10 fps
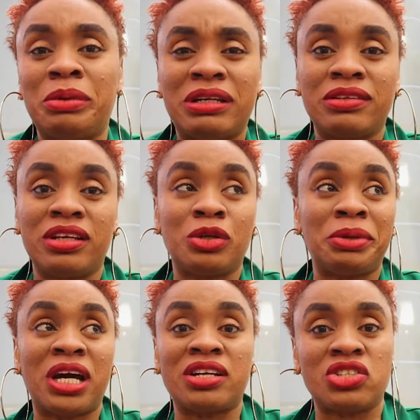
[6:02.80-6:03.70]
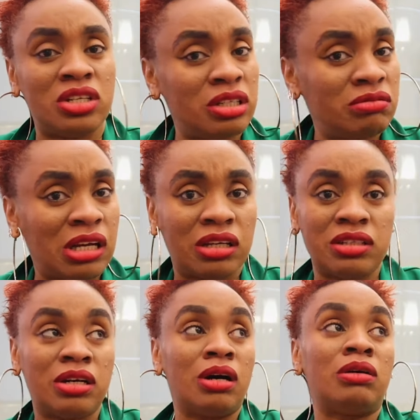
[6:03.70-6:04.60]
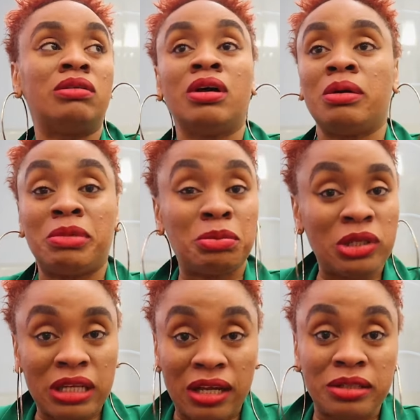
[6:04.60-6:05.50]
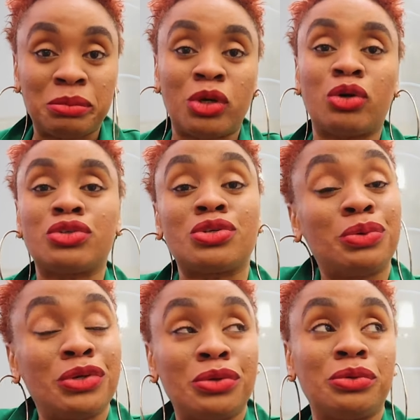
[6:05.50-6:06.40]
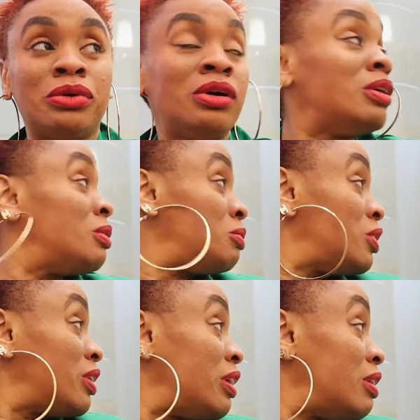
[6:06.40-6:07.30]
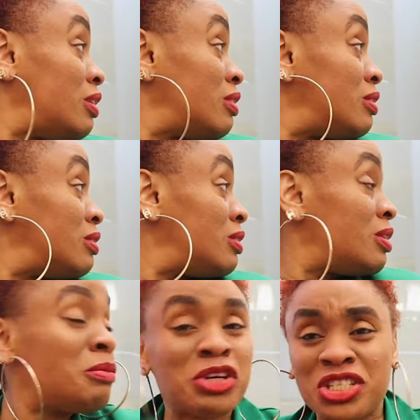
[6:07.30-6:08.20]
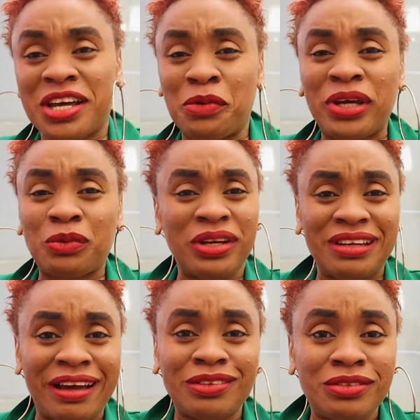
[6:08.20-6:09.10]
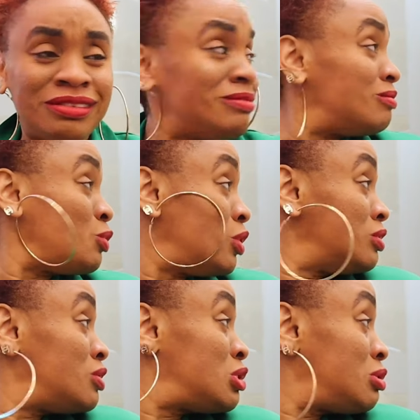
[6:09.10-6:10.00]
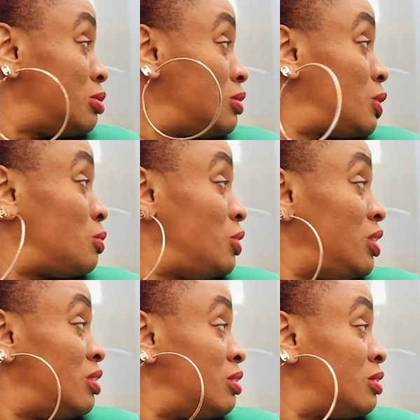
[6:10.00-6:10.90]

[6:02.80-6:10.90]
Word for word: but i don't think they'll be catching like illegal people at the mall so we don't know but yeah we're just annoyed with like one two three